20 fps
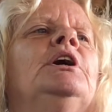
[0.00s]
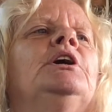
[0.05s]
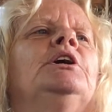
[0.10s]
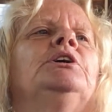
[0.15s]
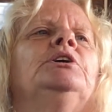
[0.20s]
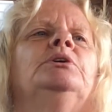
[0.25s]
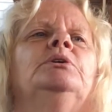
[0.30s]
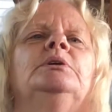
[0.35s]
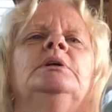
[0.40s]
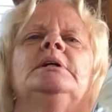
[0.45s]

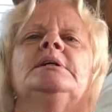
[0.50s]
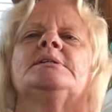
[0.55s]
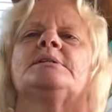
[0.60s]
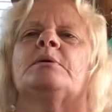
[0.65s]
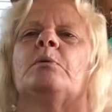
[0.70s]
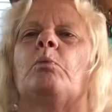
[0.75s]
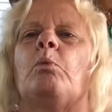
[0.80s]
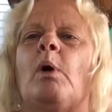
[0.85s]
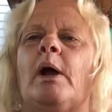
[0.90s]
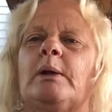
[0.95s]
You need
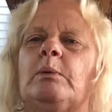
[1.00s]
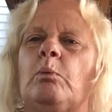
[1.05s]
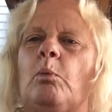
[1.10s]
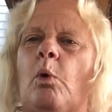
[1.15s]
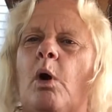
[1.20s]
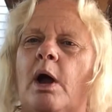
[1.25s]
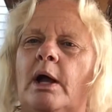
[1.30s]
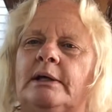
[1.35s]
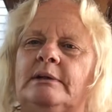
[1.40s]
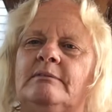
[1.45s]
some white
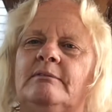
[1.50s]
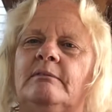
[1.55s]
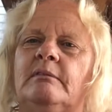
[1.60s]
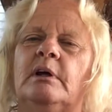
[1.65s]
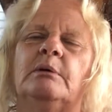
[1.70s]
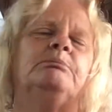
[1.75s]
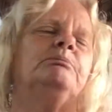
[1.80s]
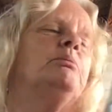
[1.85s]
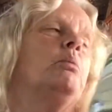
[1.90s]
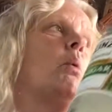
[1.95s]
wine.
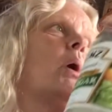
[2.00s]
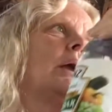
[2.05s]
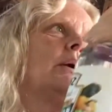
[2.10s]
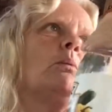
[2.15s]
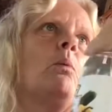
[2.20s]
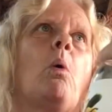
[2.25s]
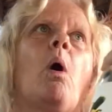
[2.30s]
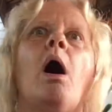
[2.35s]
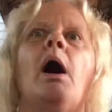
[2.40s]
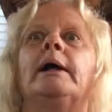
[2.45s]

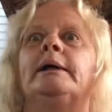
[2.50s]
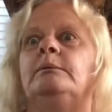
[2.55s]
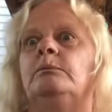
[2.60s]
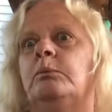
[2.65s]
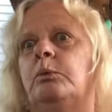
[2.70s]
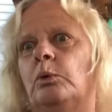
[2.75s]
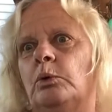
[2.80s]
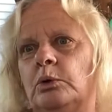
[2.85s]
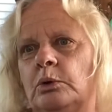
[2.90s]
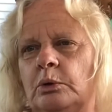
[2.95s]

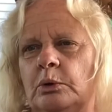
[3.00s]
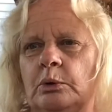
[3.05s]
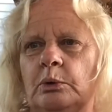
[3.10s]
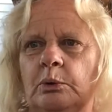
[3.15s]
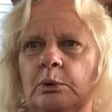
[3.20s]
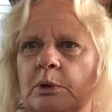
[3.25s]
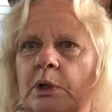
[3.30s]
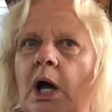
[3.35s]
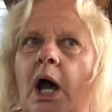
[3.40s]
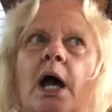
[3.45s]

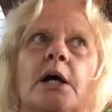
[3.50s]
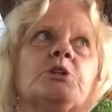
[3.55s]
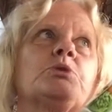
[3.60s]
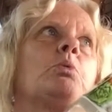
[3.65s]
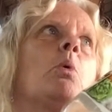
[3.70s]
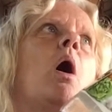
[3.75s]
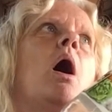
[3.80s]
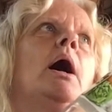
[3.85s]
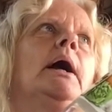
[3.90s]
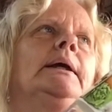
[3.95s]
Ooh, gosh,
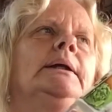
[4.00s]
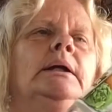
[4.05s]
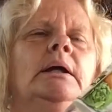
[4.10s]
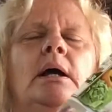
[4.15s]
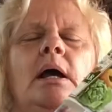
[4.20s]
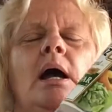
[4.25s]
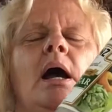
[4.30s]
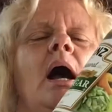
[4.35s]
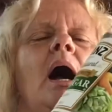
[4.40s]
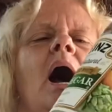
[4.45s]
wine.
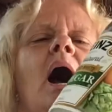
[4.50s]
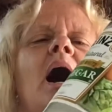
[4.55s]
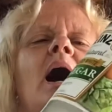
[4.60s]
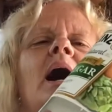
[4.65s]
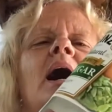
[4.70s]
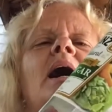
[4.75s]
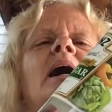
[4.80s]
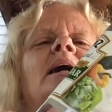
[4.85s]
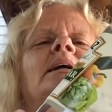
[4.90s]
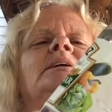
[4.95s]

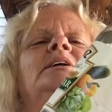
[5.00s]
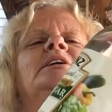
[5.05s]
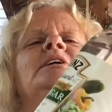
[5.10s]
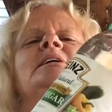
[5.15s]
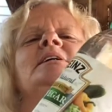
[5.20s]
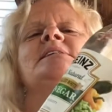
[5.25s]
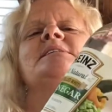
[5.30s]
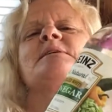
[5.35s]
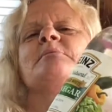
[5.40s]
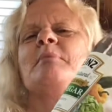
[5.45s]
You
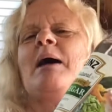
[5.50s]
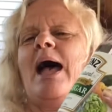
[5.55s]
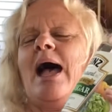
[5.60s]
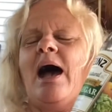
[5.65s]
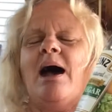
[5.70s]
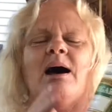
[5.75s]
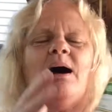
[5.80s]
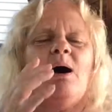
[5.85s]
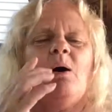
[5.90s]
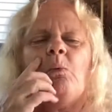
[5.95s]
need some
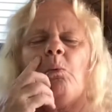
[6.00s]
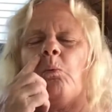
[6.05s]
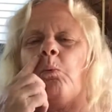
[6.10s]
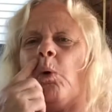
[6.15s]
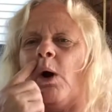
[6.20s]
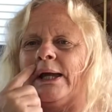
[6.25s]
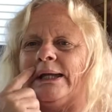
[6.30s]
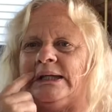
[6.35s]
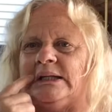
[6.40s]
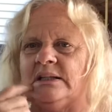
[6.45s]

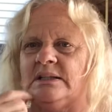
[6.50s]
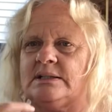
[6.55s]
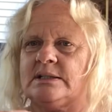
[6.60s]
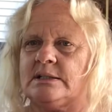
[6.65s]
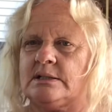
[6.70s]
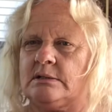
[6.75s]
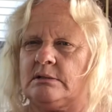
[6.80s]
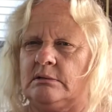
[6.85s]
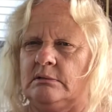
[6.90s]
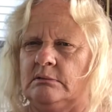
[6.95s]
white
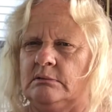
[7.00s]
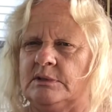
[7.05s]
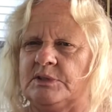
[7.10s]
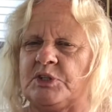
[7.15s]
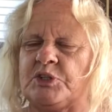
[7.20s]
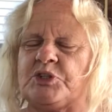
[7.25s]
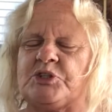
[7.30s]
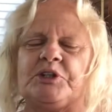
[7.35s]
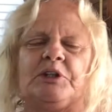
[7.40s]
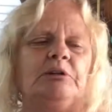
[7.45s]

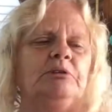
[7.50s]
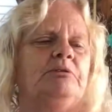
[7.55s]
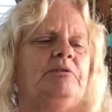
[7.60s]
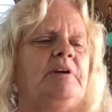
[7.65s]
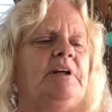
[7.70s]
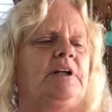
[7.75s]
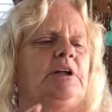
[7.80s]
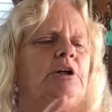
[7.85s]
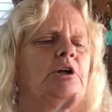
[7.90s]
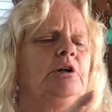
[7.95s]
distilled
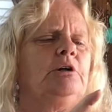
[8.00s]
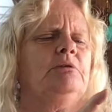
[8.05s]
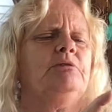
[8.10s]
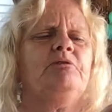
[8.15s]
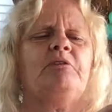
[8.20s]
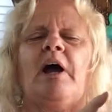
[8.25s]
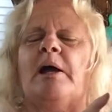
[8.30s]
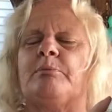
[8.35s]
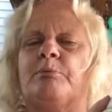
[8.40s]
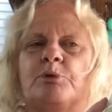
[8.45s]
vinegar,
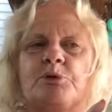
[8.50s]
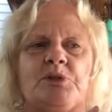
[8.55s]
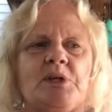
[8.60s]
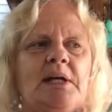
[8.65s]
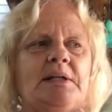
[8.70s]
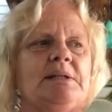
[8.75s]
5%